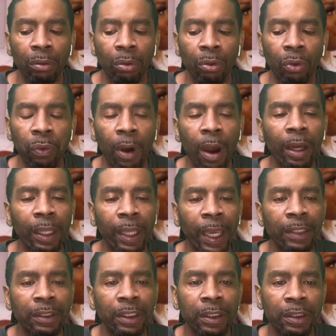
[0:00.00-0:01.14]
Quad
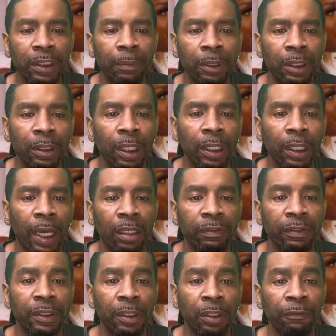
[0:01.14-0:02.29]
has exhibited a lot of
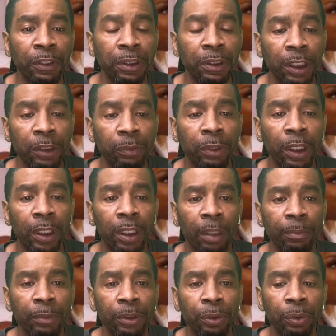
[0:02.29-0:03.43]
selfishness when it
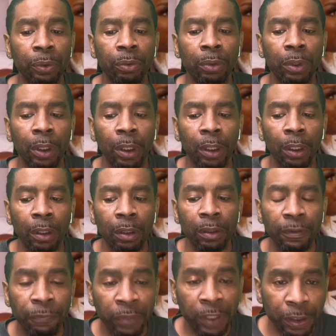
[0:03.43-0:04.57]
comes to the
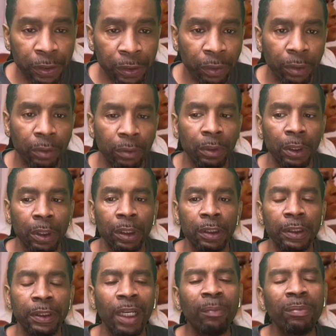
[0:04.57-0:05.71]
friend circle.
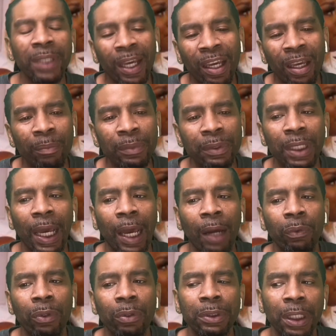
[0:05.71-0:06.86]
Sometimes, I
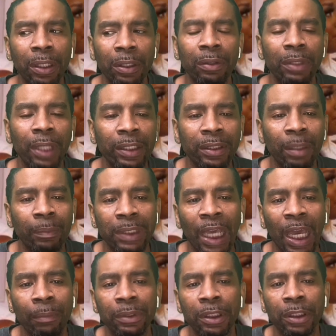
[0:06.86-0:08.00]
will tell you that
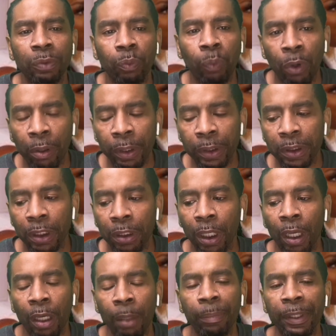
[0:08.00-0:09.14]
sometimes it's warranted,
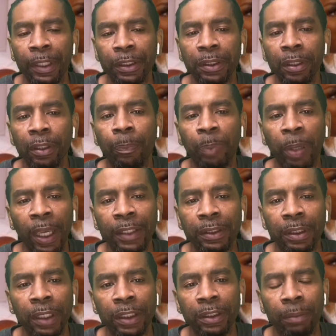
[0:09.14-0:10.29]
but it still pays to
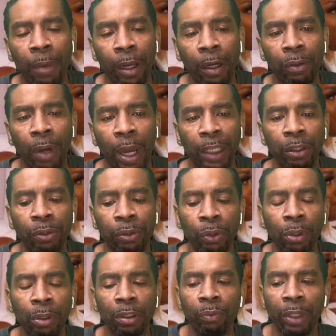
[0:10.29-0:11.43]
let somebody know how you're
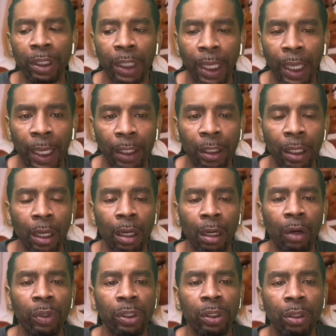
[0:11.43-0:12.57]
doing or where you're at
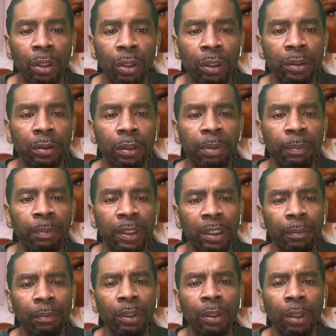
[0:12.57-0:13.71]
or where you're going so people
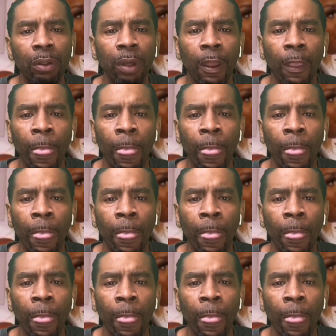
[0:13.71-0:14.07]
can, you know,